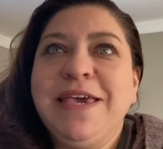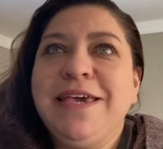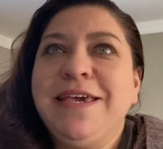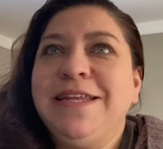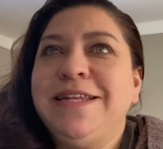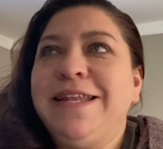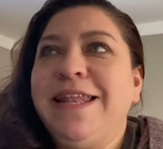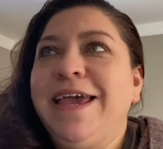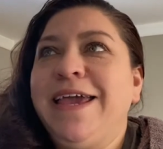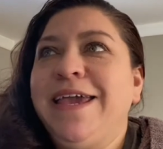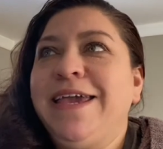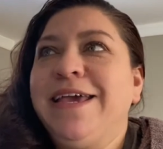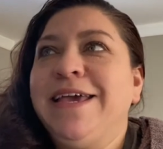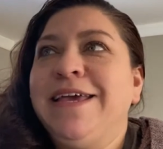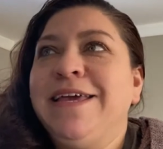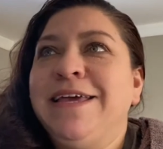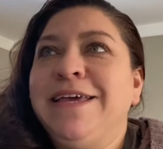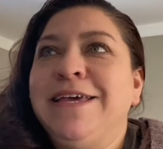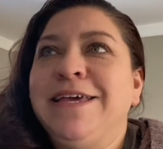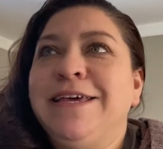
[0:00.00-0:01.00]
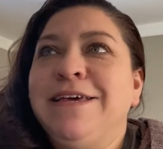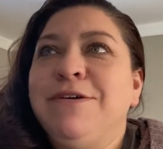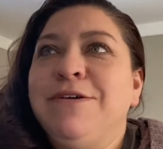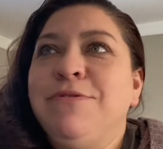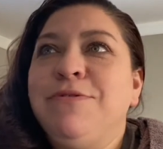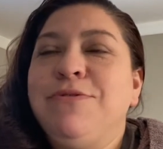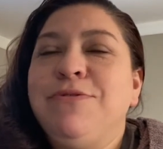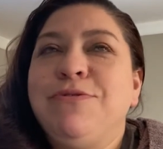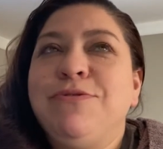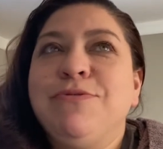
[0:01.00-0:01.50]
like
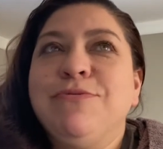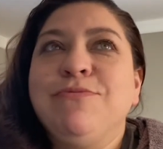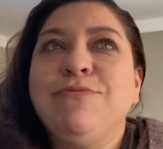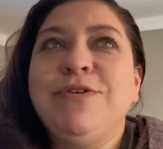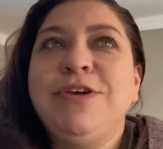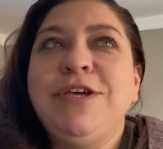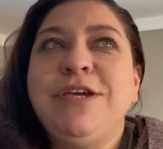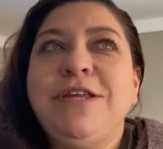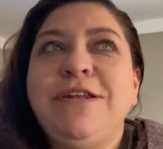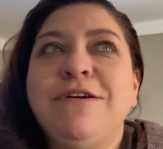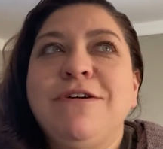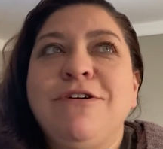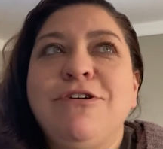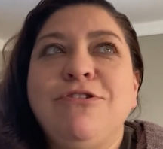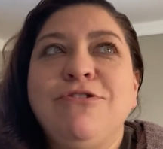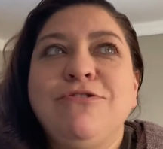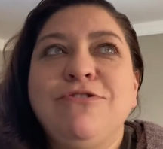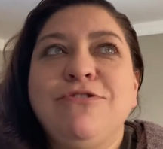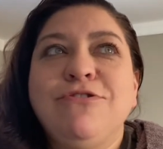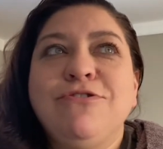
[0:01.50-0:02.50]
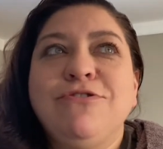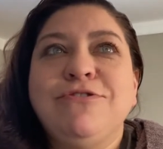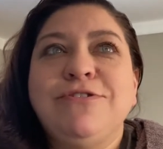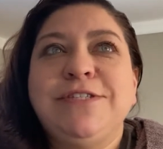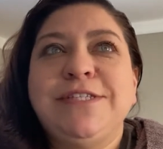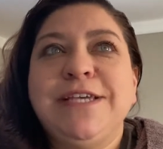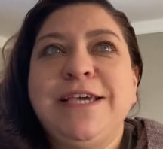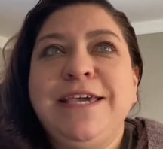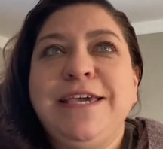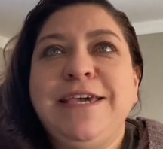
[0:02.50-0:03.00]

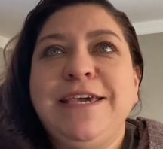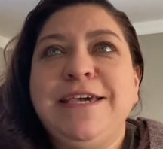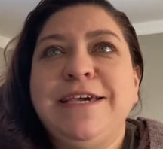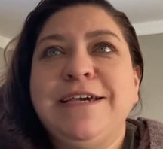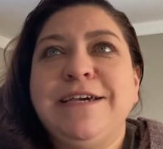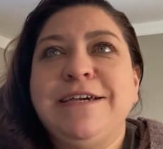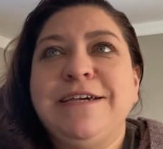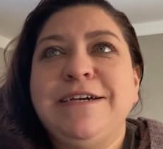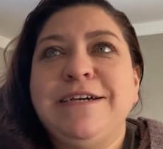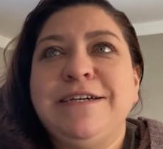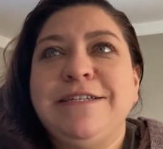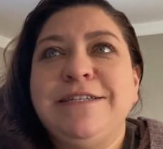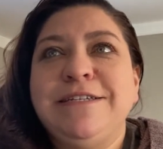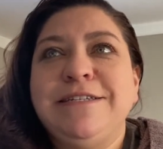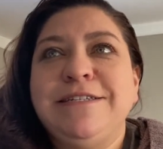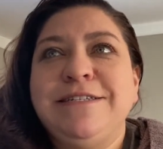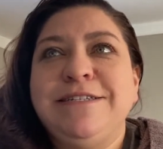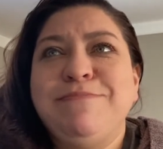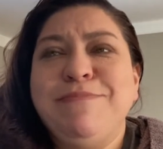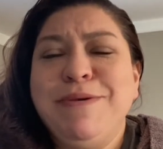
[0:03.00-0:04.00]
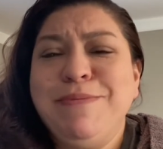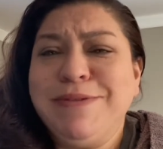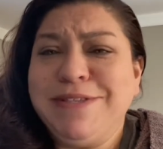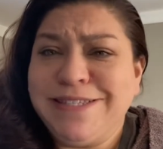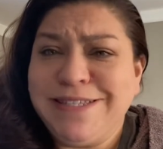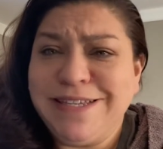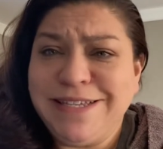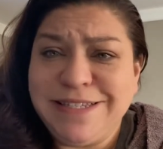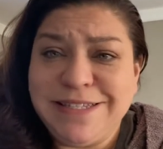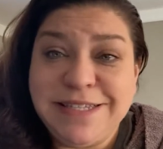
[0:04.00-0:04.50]
$3 and maybe
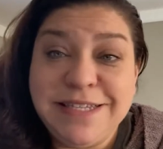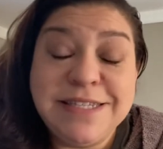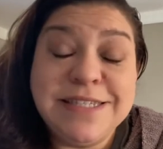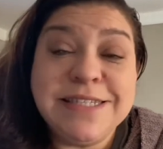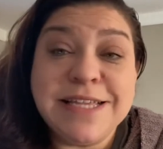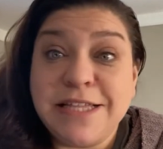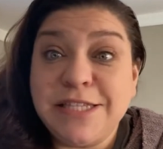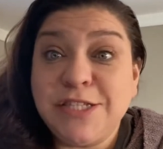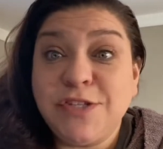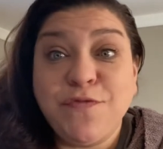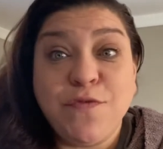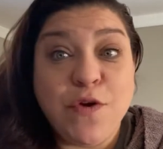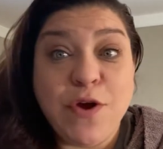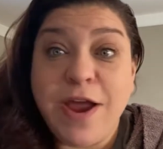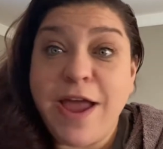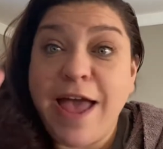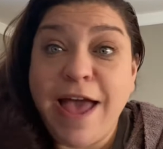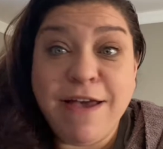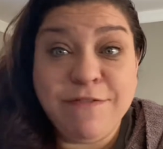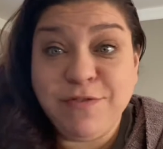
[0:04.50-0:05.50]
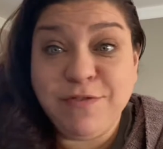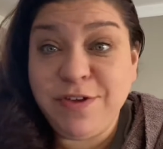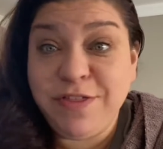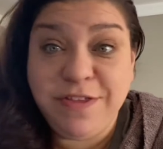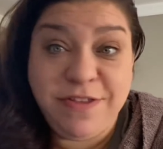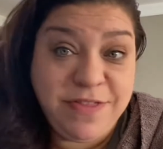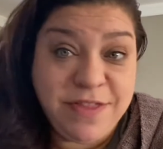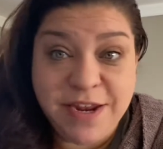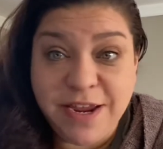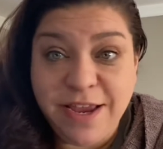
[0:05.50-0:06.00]
60 cents for
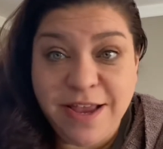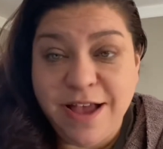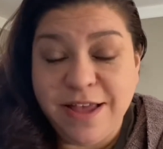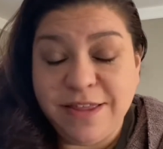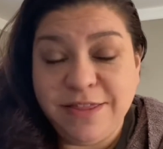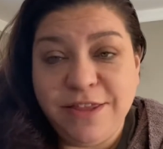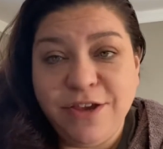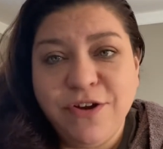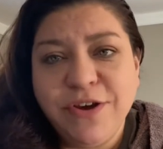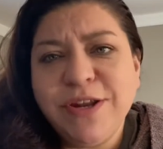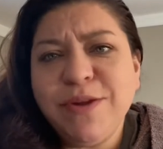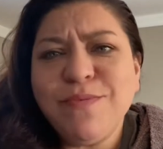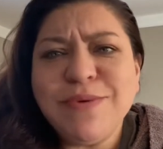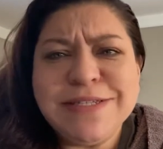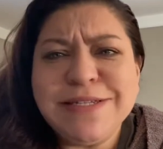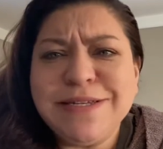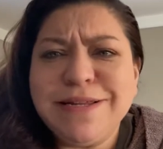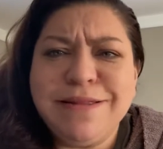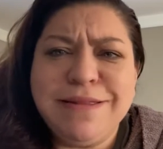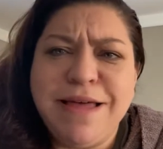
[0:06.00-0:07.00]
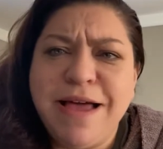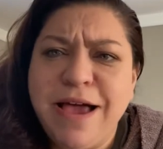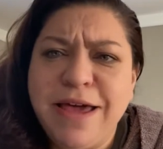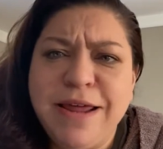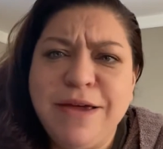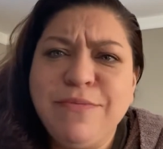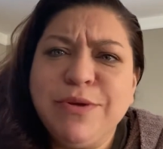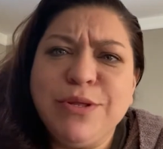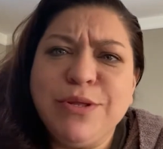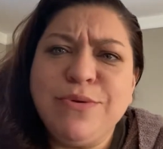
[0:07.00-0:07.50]
everything that I got there. And it wasn't a lot.
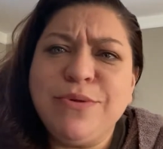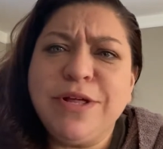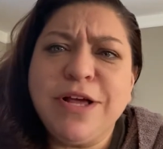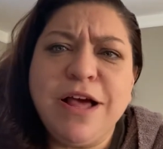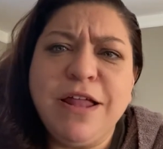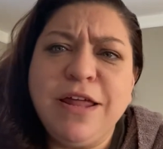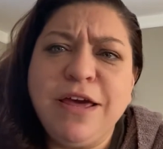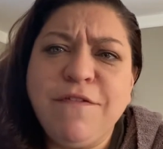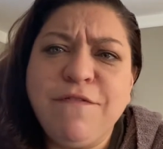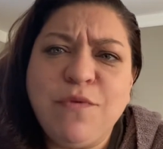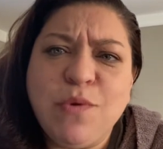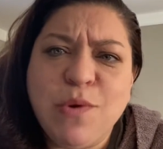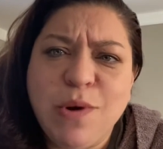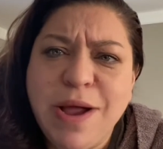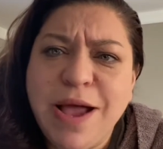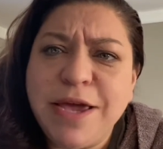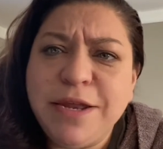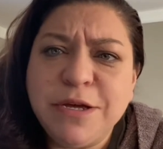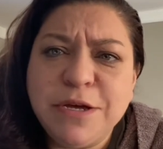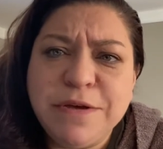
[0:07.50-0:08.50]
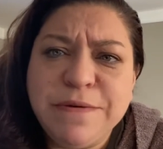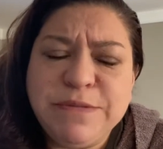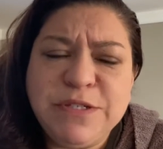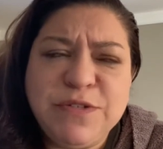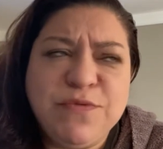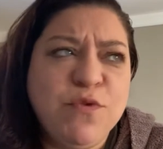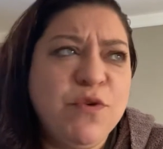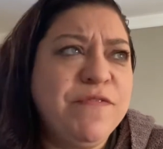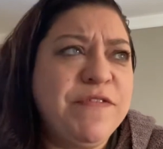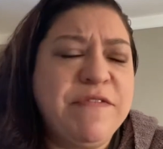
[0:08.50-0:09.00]
I really only got like 4
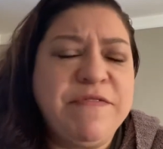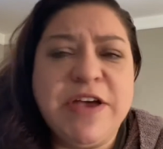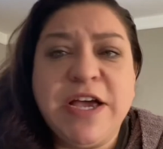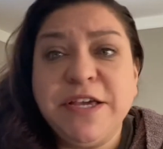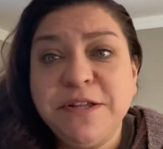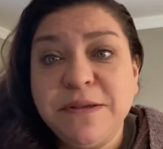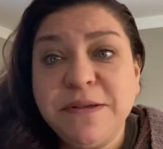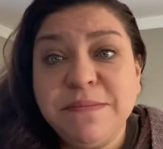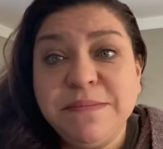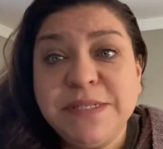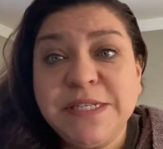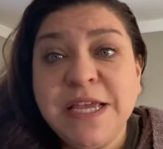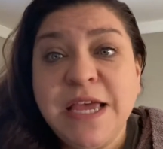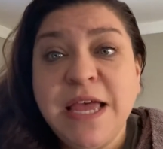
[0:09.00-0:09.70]
or 5 items,